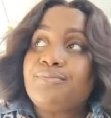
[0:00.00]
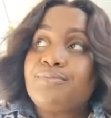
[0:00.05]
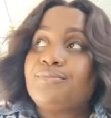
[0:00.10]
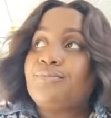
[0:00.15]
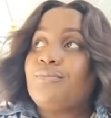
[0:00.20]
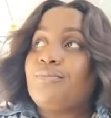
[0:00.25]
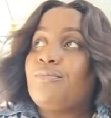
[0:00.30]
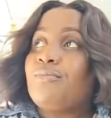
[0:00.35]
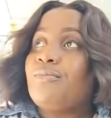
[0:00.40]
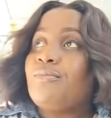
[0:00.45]

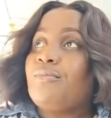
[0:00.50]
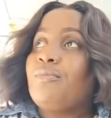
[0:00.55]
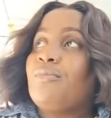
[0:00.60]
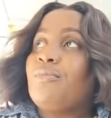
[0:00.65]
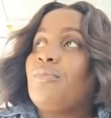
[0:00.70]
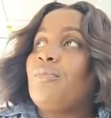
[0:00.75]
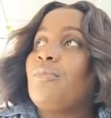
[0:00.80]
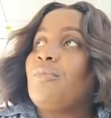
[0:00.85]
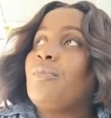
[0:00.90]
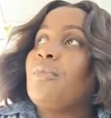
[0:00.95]

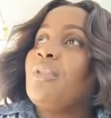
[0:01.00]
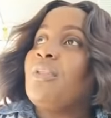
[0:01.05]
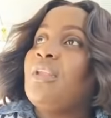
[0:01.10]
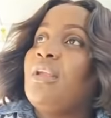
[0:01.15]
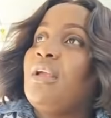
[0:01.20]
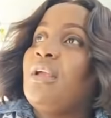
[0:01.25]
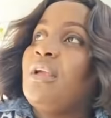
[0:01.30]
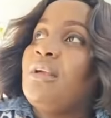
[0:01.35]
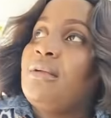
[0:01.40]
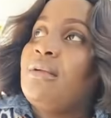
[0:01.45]

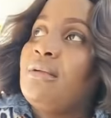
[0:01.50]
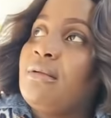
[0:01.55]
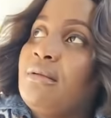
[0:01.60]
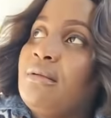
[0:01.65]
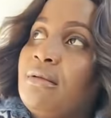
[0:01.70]
No one is speaking in this clip.